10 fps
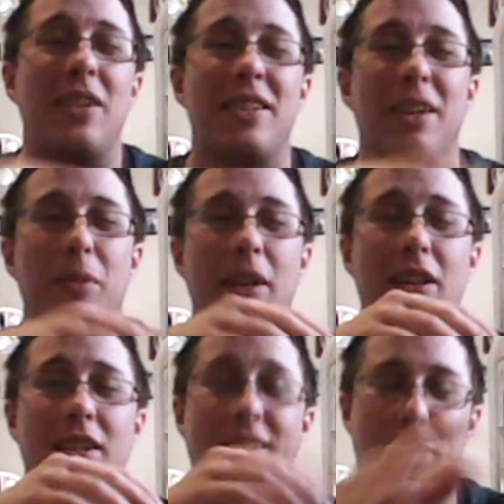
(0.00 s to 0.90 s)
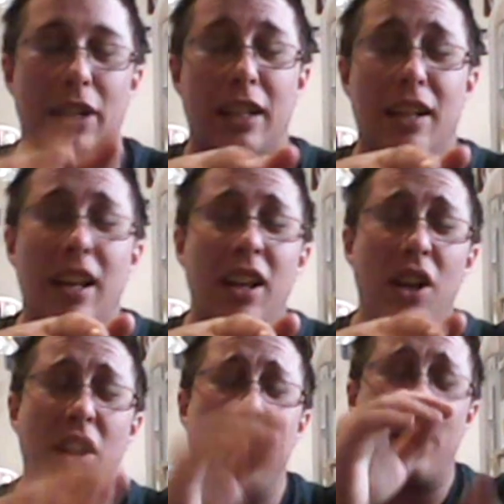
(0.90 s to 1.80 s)
going to be a little different
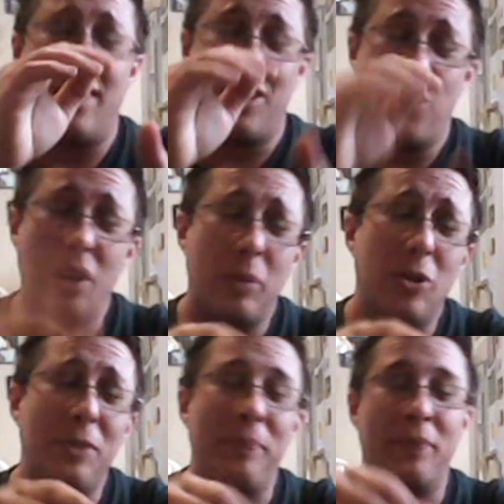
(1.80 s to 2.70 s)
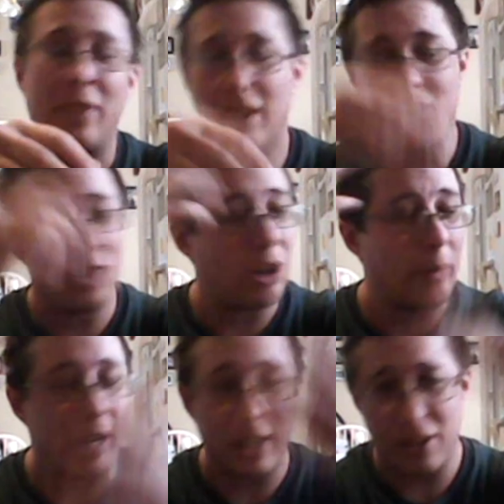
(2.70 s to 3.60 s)
than normal. Sorry, my
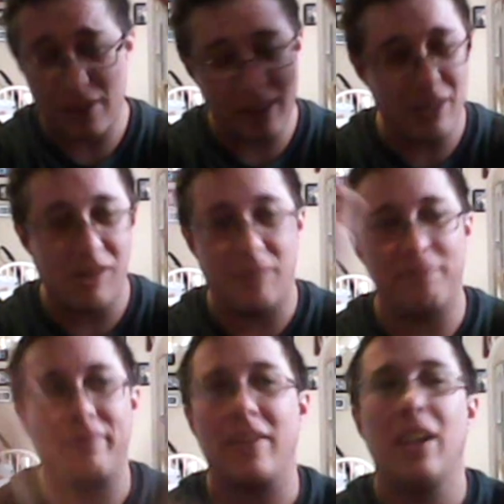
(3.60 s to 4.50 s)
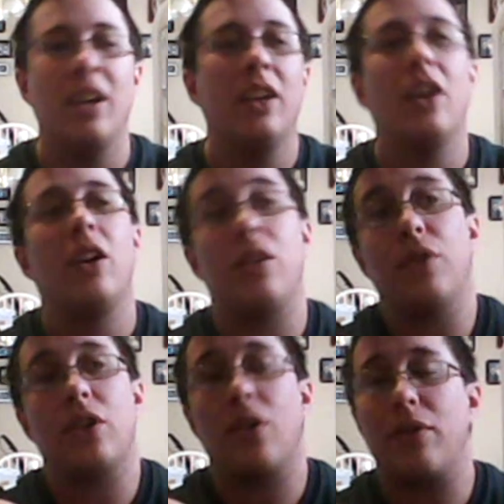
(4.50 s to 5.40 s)
hair is a little doing
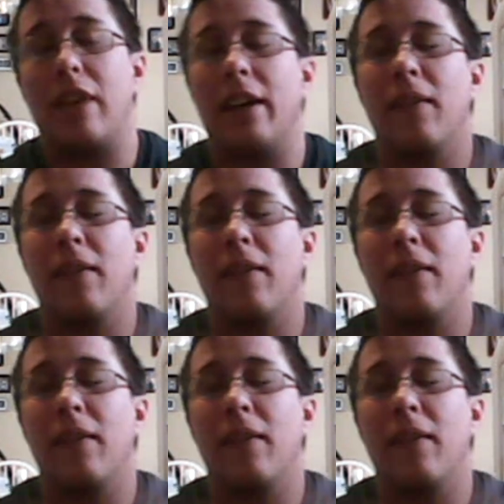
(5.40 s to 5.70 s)
its own thing.